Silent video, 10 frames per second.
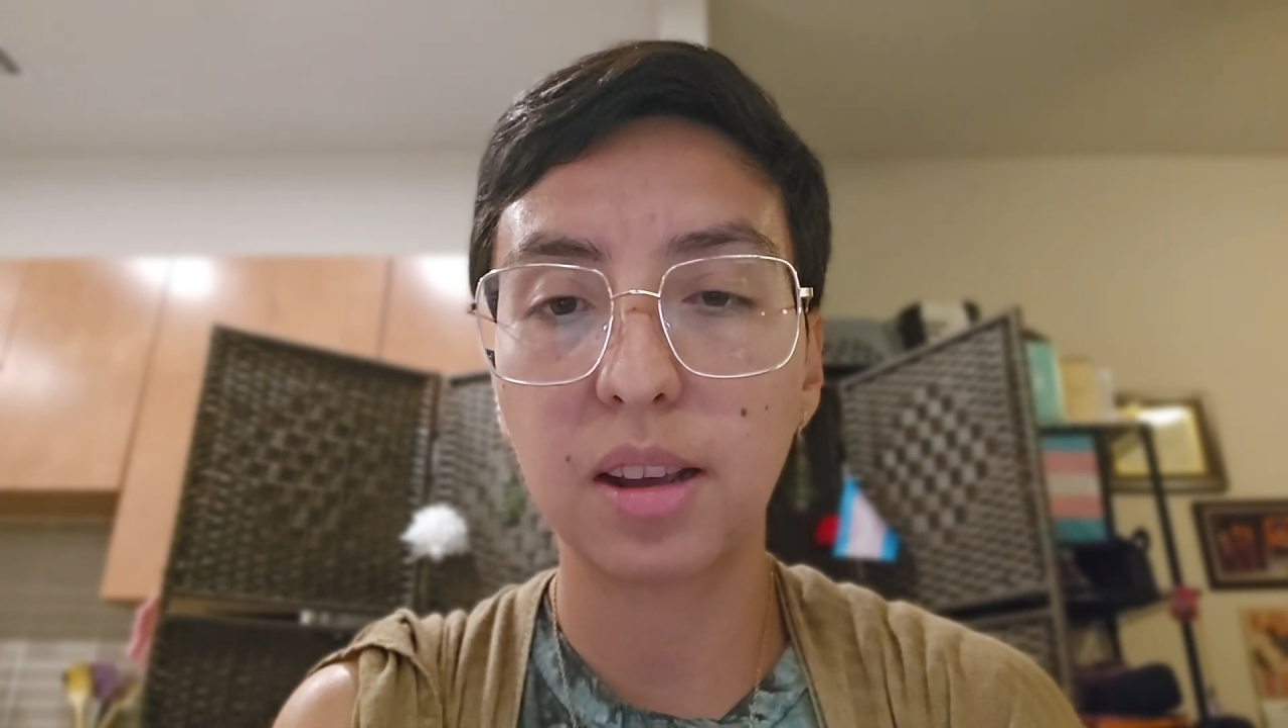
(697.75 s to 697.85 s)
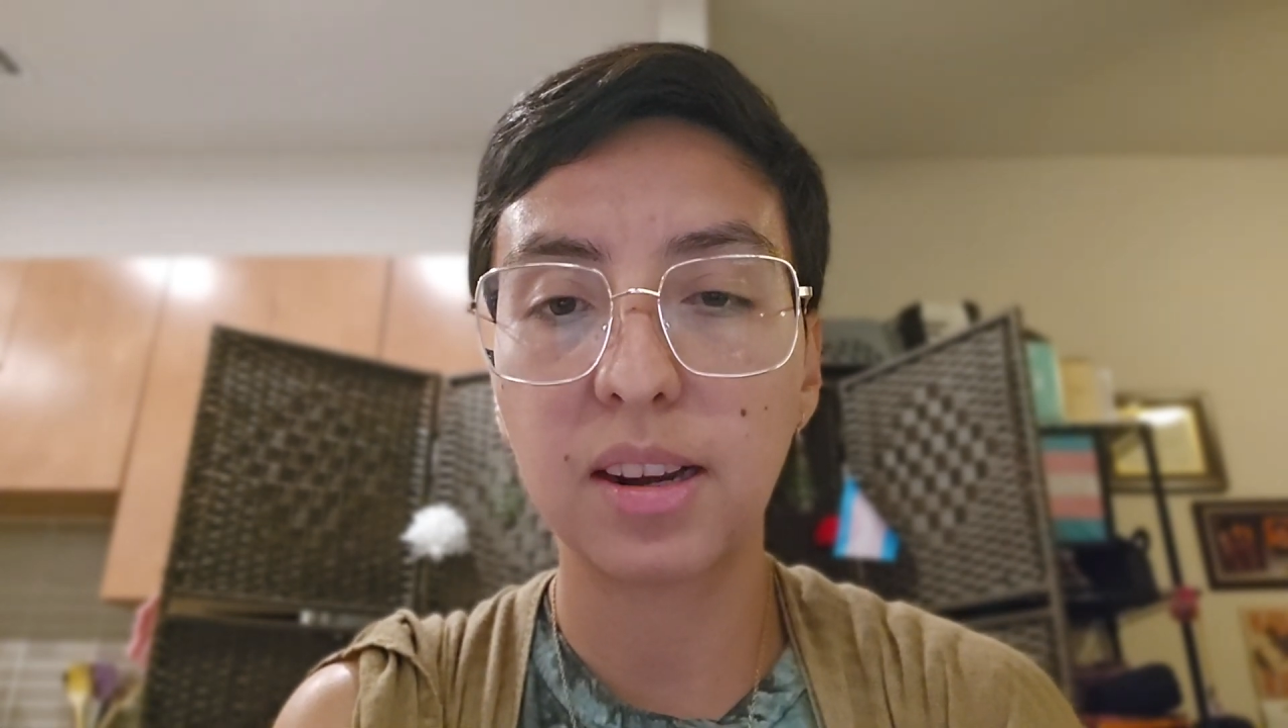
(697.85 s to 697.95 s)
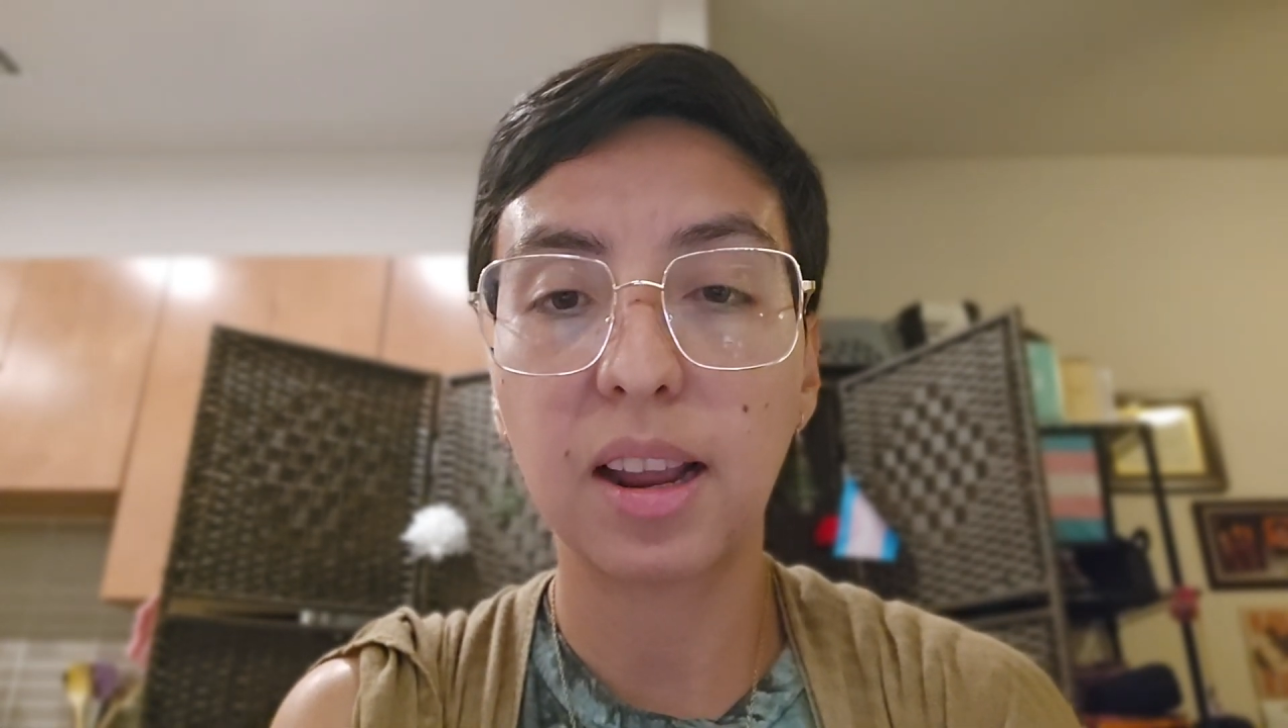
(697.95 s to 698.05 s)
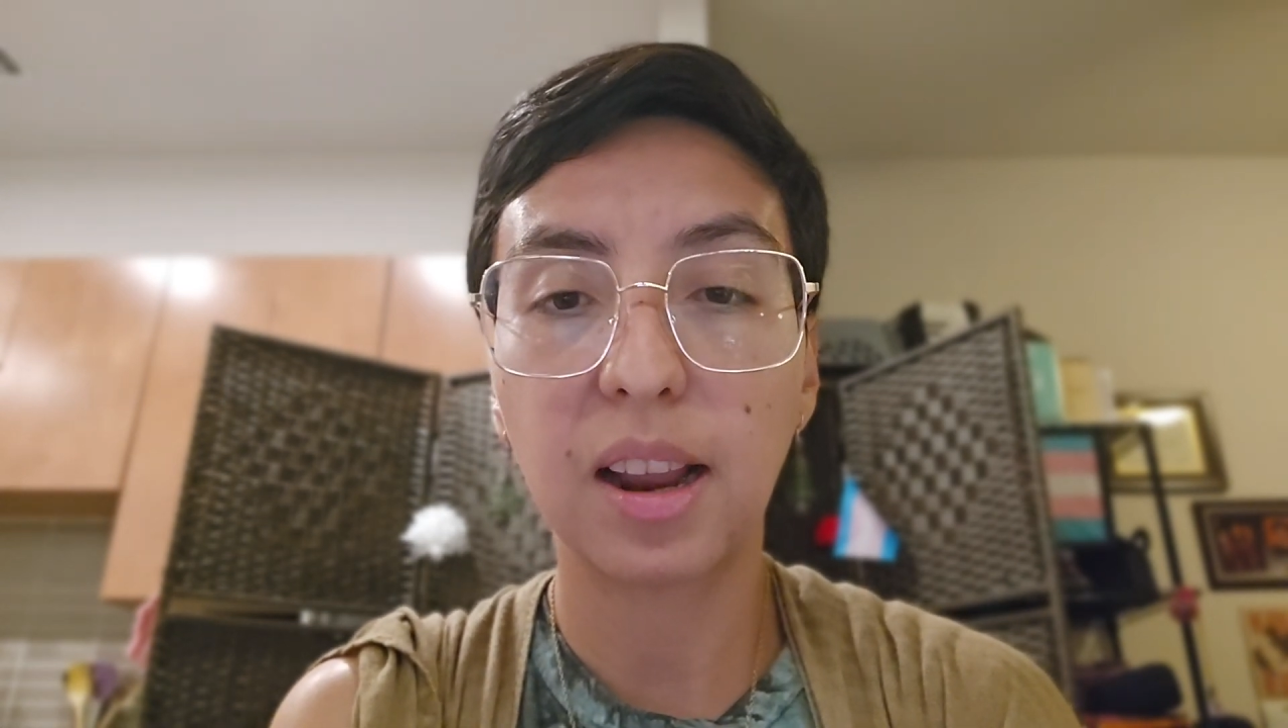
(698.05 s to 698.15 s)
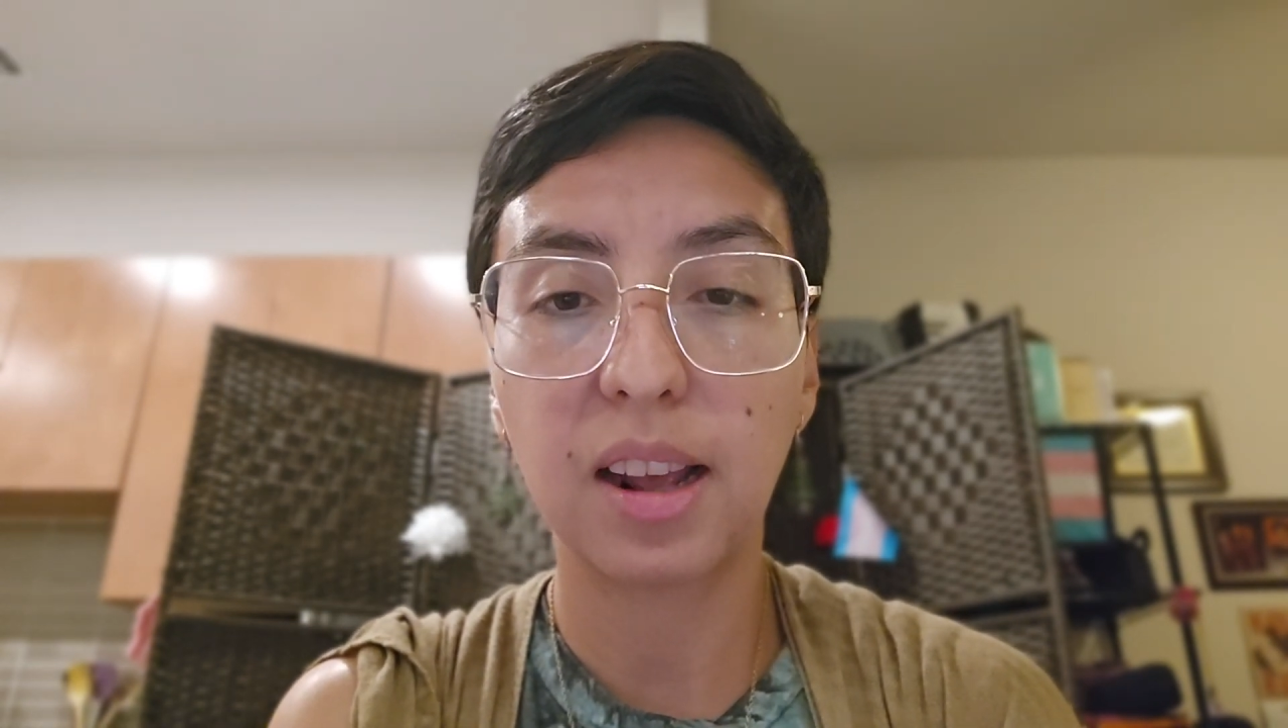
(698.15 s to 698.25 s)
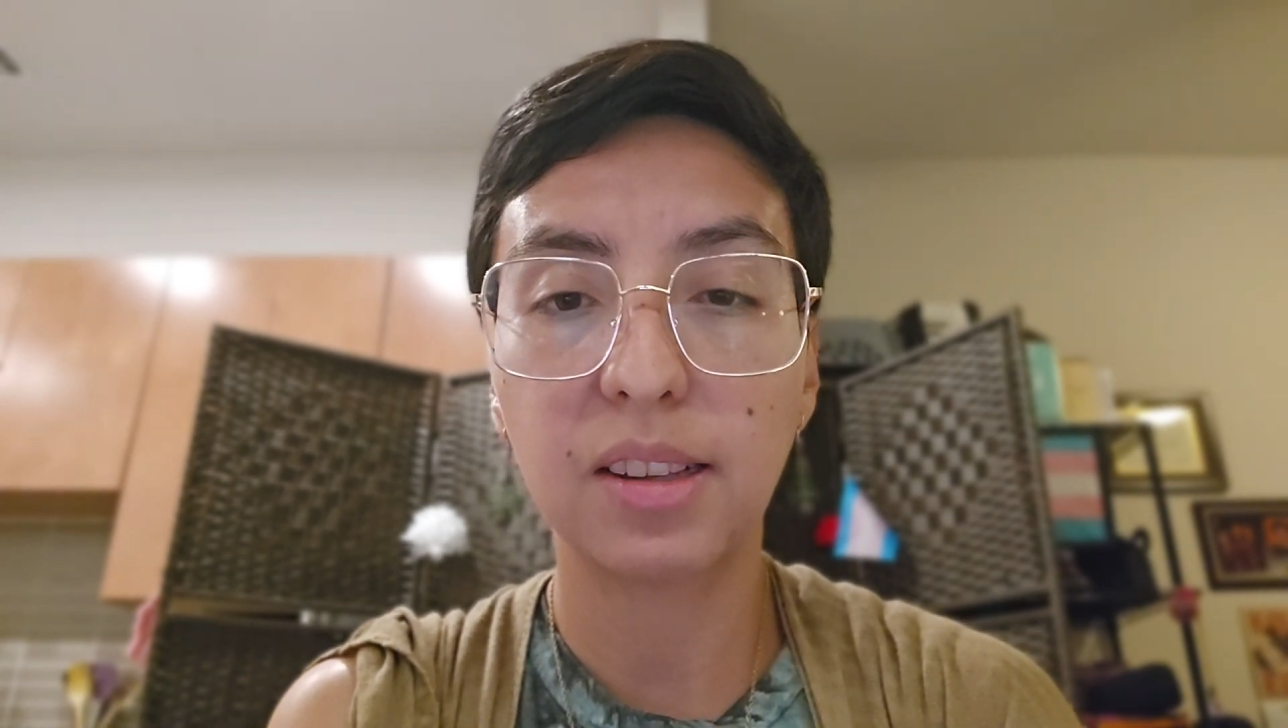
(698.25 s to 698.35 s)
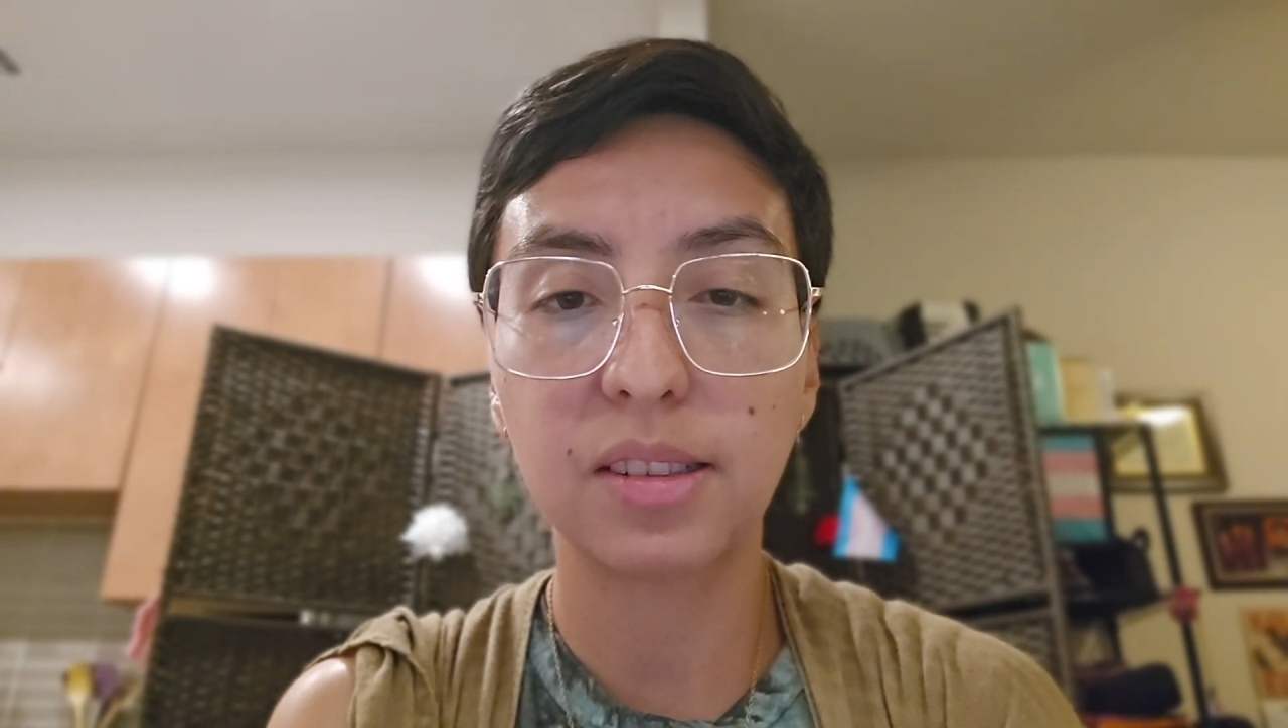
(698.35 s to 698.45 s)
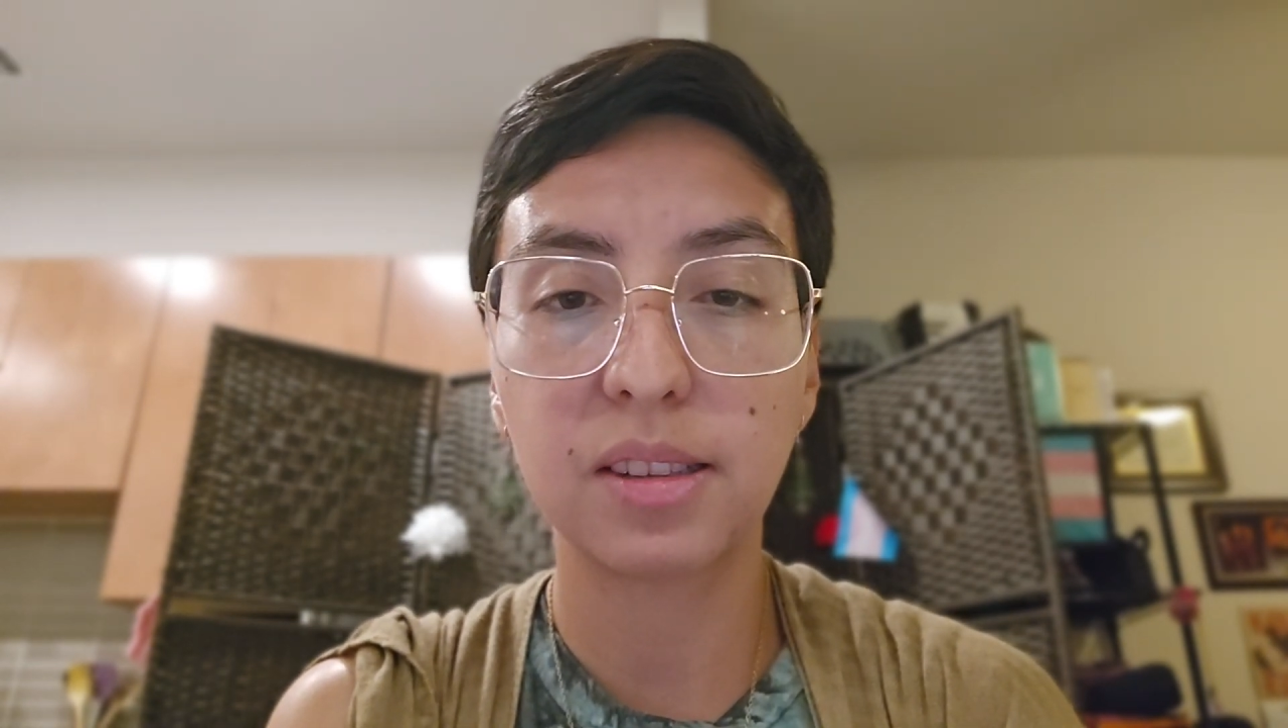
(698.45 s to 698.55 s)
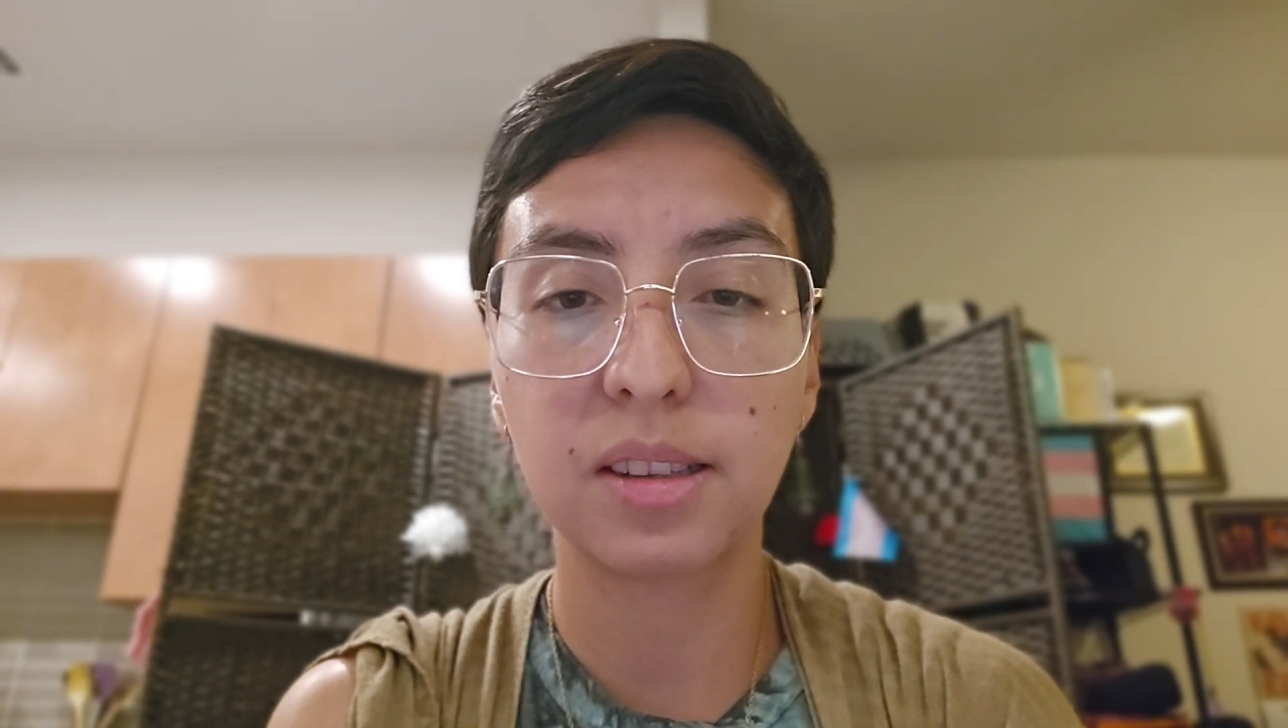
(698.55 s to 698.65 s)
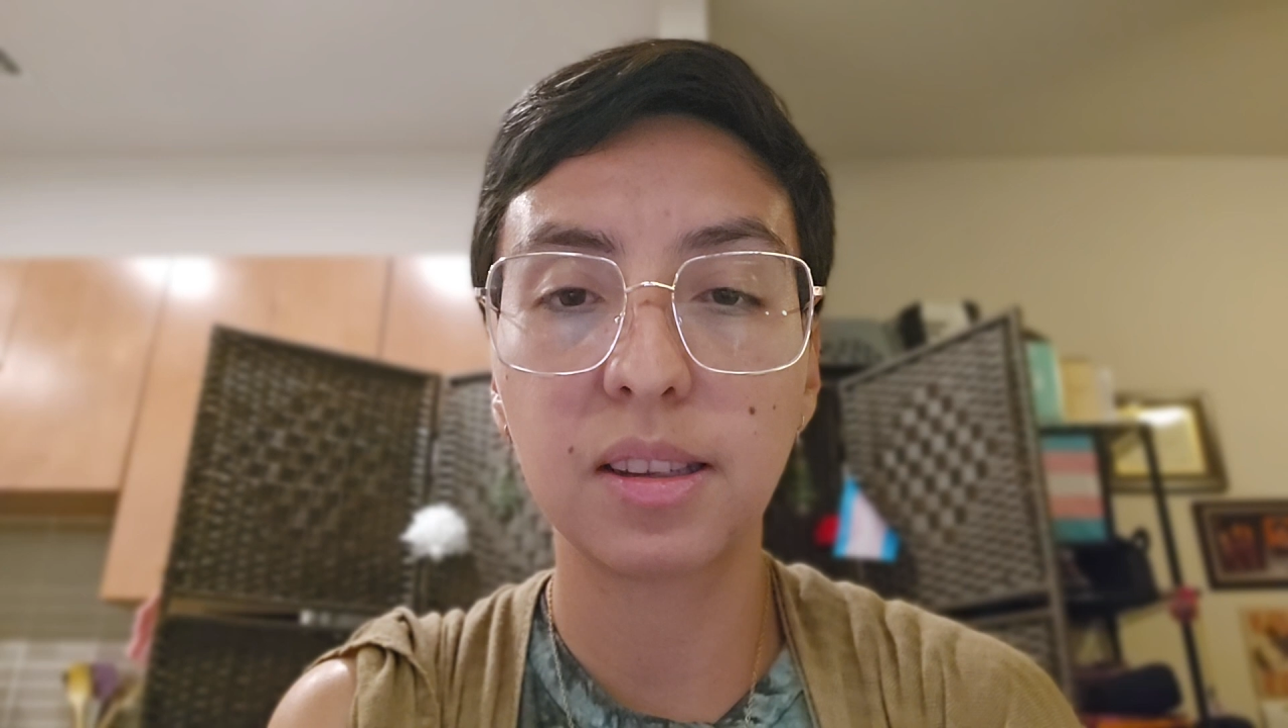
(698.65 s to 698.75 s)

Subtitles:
analyzed